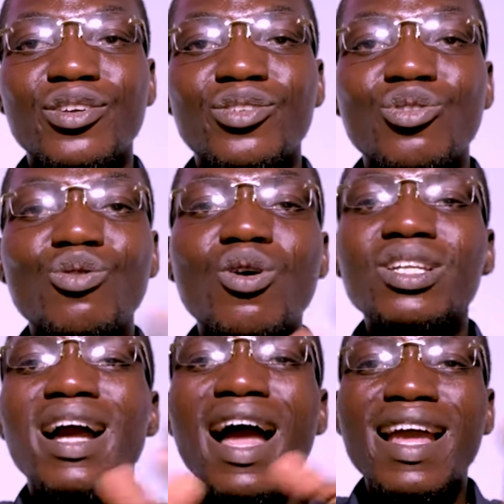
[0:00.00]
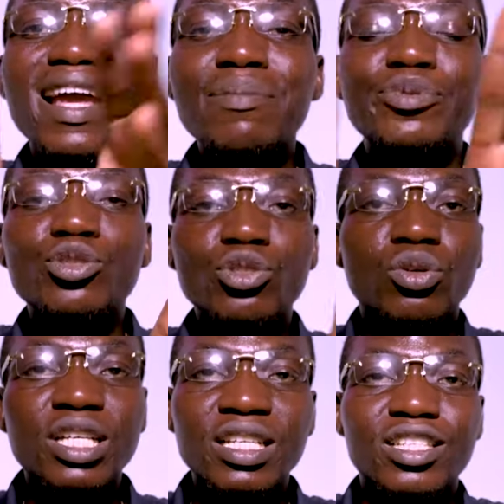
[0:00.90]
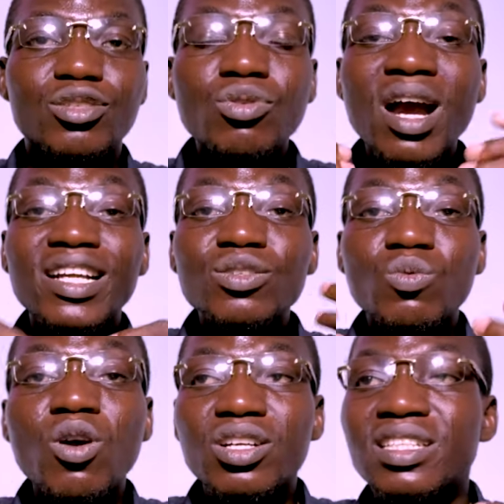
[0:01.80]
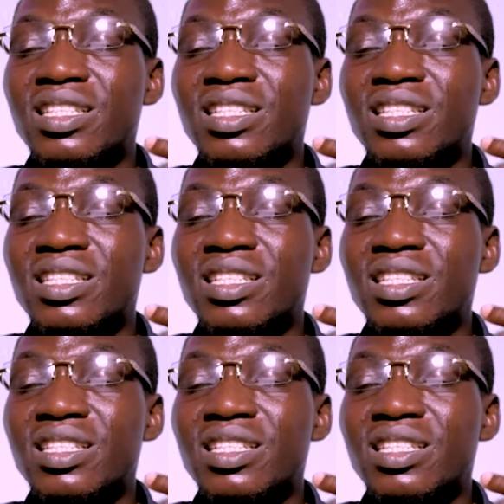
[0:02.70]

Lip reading: no one can help you do it. You are the one.